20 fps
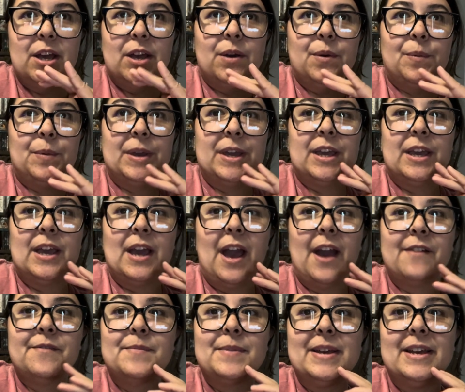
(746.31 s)
We
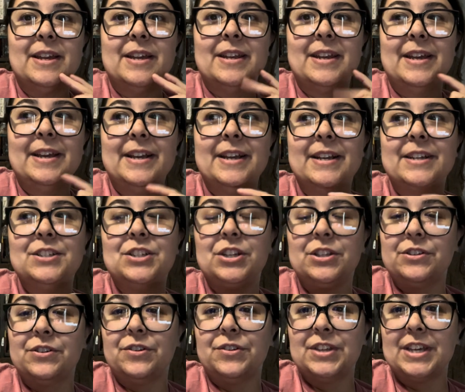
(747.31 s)
have been
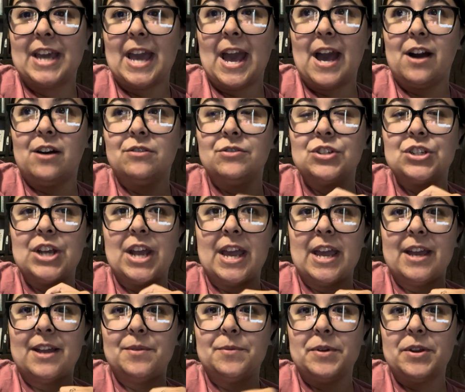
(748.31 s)
chilling on the couch
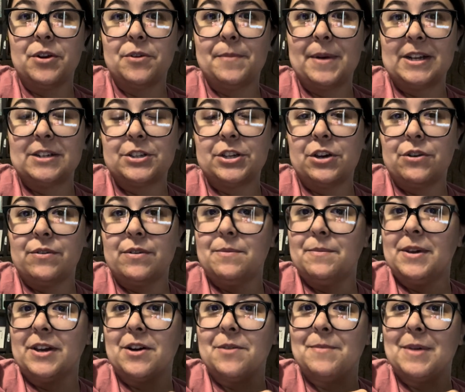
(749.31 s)
and we are about to go and
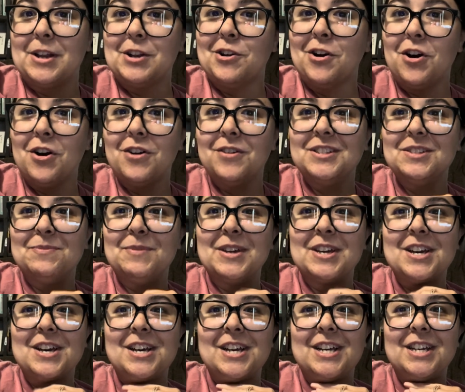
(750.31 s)
pick up my dogs
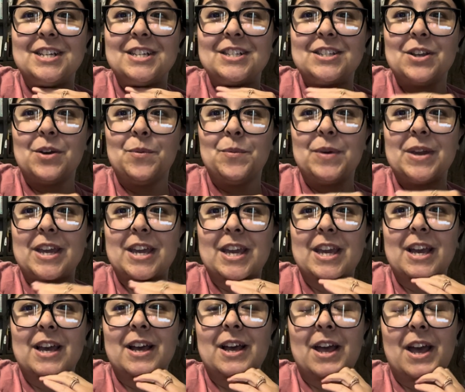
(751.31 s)
because
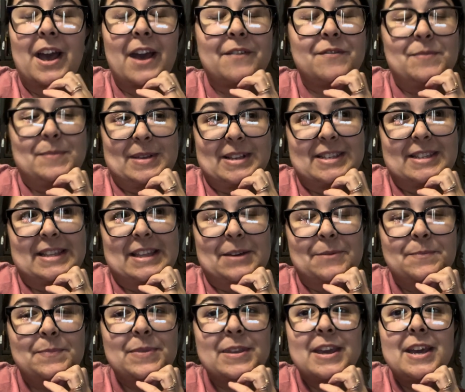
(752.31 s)
we have missed
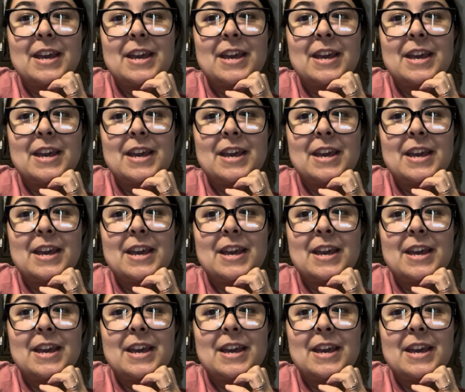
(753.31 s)
them.